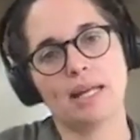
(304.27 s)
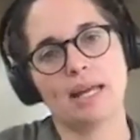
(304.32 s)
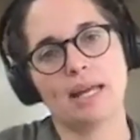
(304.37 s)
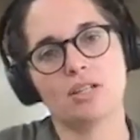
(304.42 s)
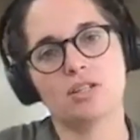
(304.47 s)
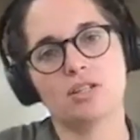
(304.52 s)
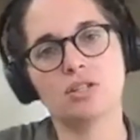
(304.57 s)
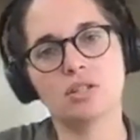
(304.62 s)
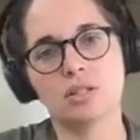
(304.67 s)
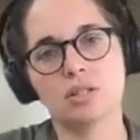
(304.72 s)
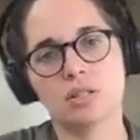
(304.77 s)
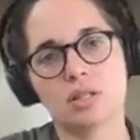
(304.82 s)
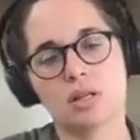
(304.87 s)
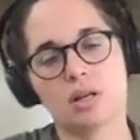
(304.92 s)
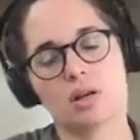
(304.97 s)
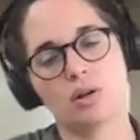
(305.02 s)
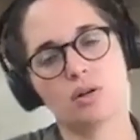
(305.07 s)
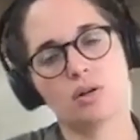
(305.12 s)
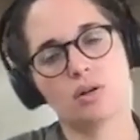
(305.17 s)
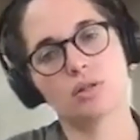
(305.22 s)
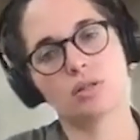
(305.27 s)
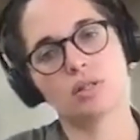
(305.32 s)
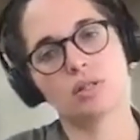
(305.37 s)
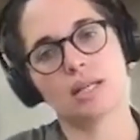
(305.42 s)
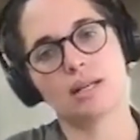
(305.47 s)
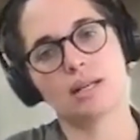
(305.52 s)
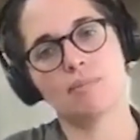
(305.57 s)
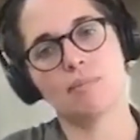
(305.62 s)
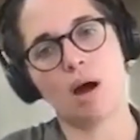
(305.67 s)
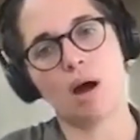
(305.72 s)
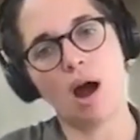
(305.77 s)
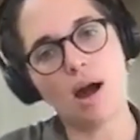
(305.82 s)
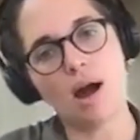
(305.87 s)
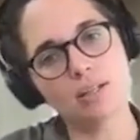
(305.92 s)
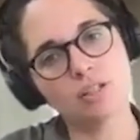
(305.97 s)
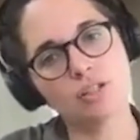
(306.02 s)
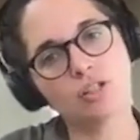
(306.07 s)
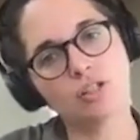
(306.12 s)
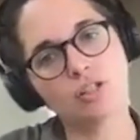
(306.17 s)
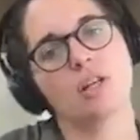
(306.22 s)
Applications close in
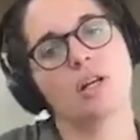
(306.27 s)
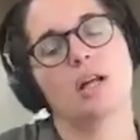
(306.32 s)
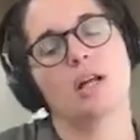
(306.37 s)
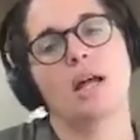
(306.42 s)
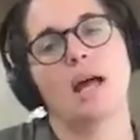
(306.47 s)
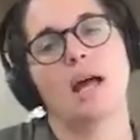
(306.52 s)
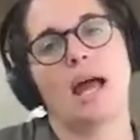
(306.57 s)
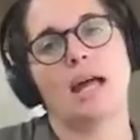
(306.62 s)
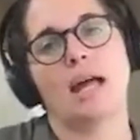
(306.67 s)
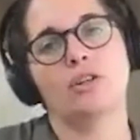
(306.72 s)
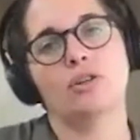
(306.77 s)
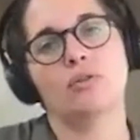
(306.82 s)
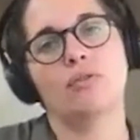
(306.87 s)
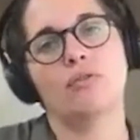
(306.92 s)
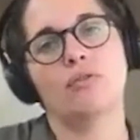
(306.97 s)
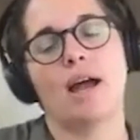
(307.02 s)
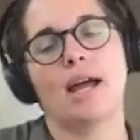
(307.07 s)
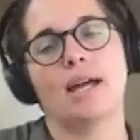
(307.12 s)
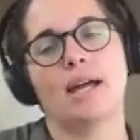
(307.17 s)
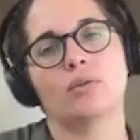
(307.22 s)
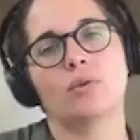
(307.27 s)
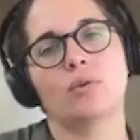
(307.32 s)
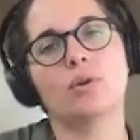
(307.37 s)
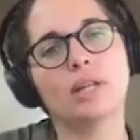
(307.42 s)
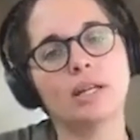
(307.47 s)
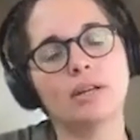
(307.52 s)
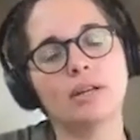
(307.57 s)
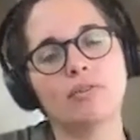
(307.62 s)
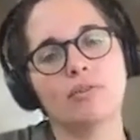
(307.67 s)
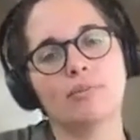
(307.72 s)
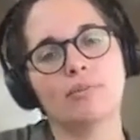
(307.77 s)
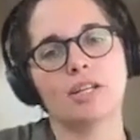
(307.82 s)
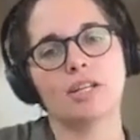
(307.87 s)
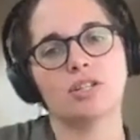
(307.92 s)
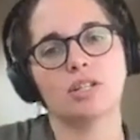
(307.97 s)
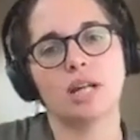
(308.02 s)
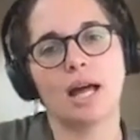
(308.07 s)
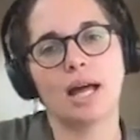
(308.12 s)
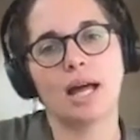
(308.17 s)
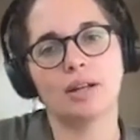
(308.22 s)
March, and you'll find all the information
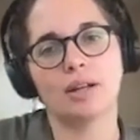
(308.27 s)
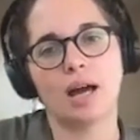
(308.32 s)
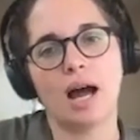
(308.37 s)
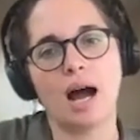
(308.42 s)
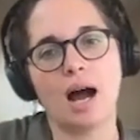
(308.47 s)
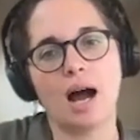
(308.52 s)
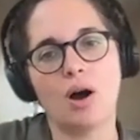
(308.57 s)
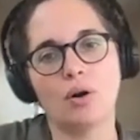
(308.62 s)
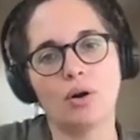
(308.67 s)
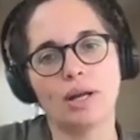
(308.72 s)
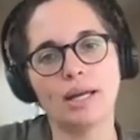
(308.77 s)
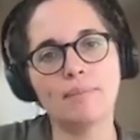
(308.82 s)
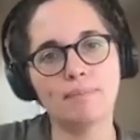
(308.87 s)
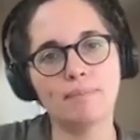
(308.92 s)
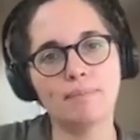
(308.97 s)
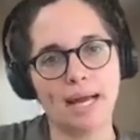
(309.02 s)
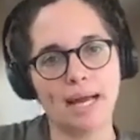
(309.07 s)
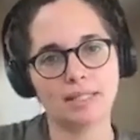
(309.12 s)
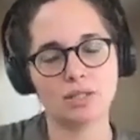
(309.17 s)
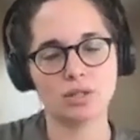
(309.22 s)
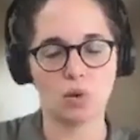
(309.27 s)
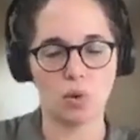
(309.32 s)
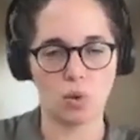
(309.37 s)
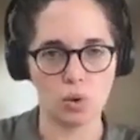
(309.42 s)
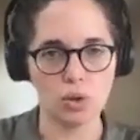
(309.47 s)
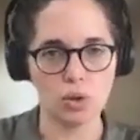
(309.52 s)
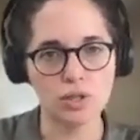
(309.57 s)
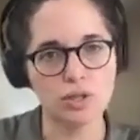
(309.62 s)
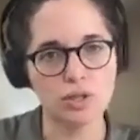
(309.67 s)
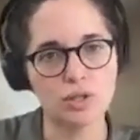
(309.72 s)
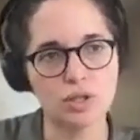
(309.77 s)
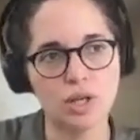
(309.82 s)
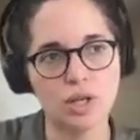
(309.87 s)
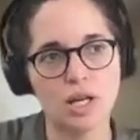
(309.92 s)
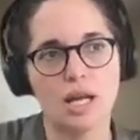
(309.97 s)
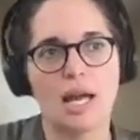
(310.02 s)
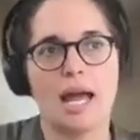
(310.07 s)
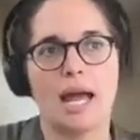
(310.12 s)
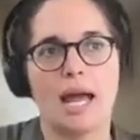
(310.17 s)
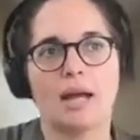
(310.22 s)
under our impact course.
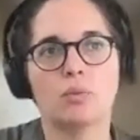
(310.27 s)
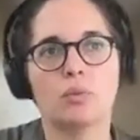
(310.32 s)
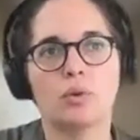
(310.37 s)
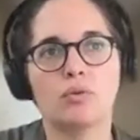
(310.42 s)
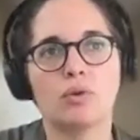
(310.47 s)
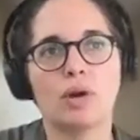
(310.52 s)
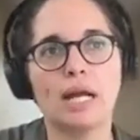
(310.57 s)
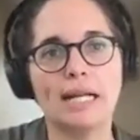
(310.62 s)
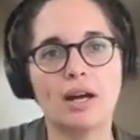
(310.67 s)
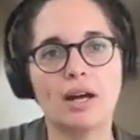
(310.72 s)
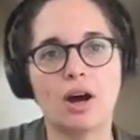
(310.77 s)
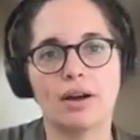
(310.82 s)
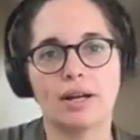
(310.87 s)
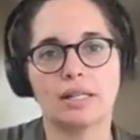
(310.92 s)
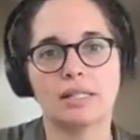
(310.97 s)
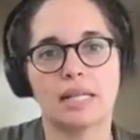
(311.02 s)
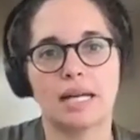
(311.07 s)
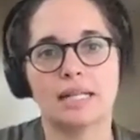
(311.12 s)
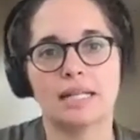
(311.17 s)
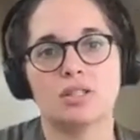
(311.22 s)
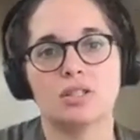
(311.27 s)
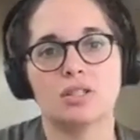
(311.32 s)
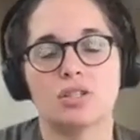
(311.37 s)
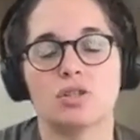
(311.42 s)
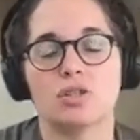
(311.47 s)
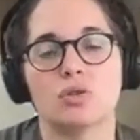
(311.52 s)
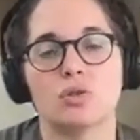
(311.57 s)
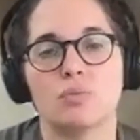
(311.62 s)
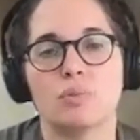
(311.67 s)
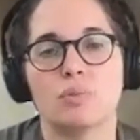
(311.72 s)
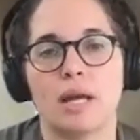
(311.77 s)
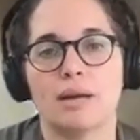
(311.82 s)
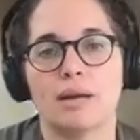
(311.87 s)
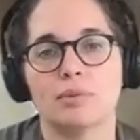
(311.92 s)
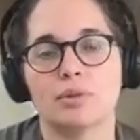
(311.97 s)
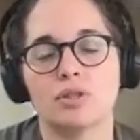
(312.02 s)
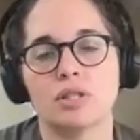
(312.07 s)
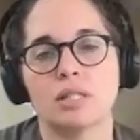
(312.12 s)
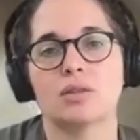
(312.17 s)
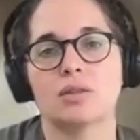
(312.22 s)
And we really are excited to be able to
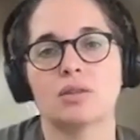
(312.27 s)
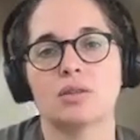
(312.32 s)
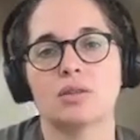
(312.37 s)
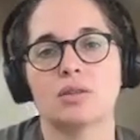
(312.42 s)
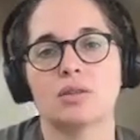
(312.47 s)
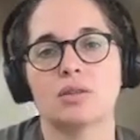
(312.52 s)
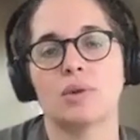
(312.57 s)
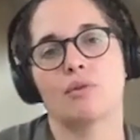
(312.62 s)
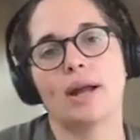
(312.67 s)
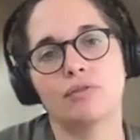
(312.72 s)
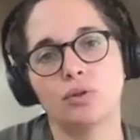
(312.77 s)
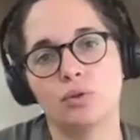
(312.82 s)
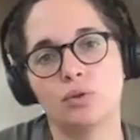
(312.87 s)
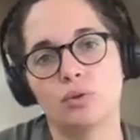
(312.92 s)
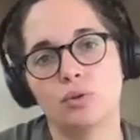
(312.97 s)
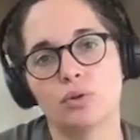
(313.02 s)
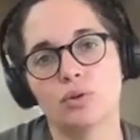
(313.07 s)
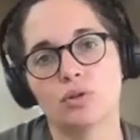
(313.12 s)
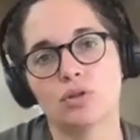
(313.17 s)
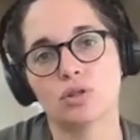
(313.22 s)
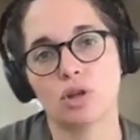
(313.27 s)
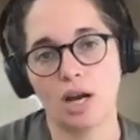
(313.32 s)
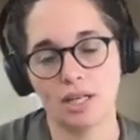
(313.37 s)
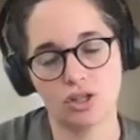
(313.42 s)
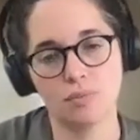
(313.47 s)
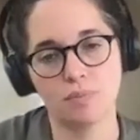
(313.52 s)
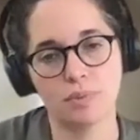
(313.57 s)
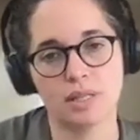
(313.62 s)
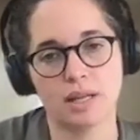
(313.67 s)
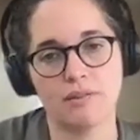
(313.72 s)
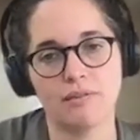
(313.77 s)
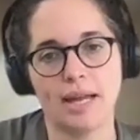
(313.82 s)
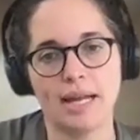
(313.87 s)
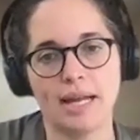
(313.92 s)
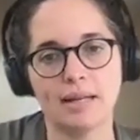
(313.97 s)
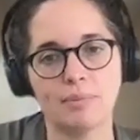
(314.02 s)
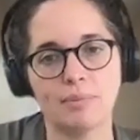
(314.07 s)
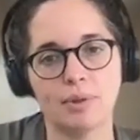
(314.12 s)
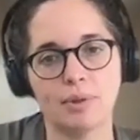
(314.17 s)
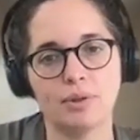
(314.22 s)
say that we have quite a few
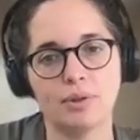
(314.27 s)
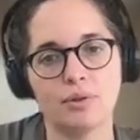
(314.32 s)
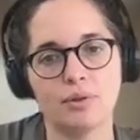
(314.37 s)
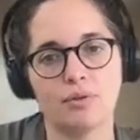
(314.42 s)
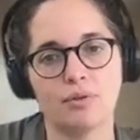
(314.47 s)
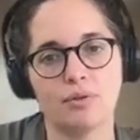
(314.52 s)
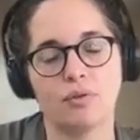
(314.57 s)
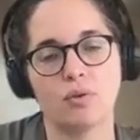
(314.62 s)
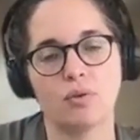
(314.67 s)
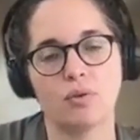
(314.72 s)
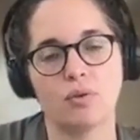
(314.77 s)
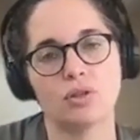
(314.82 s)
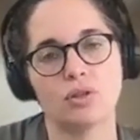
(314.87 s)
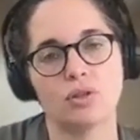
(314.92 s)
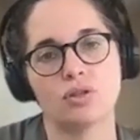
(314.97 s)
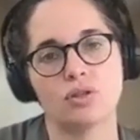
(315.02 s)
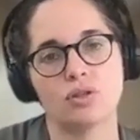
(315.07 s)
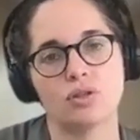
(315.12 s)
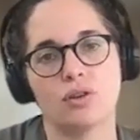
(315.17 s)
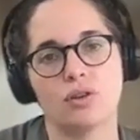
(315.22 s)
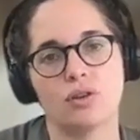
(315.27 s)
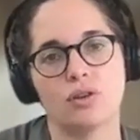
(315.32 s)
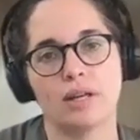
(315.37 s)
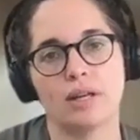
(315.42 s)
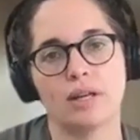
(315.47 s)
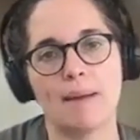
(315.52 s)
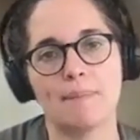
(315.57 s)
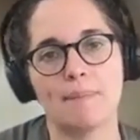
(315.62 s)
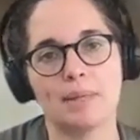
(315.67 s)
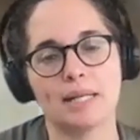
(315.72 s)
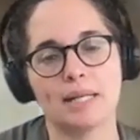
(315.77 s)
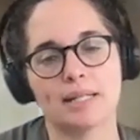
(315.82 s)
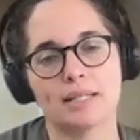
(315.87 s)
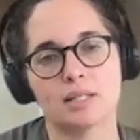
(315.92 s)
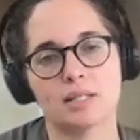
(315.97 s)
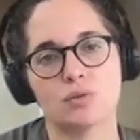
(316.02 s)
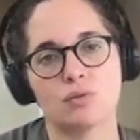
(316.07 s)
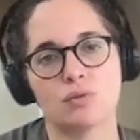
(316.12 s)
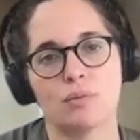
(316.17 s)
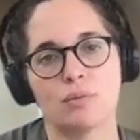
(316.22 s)
scholarships available for deserving
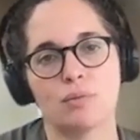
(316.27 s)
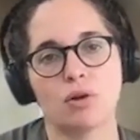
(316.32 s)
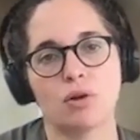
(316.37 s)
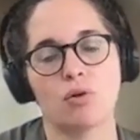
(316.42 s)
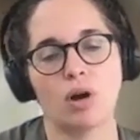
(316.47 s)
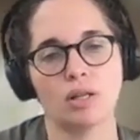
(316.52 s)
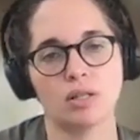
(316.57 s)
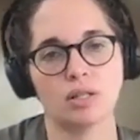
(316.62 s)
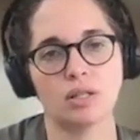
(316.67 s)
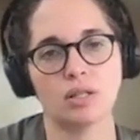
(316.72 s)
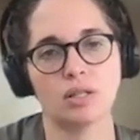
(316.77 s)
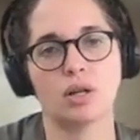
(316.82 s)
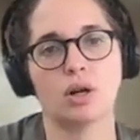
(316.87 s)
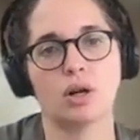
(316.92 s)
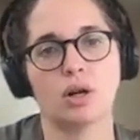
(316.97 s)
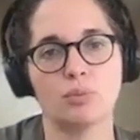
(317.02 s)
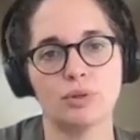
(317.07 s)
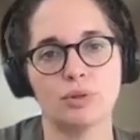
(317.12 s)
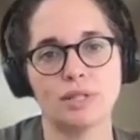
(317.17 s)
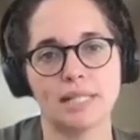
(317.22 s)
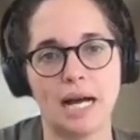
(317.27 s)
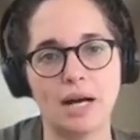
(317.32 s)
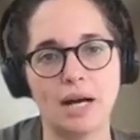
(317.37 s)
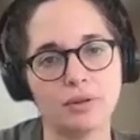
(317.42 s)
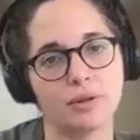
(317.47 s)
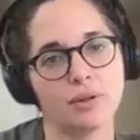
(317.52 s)
applicants from across the global south.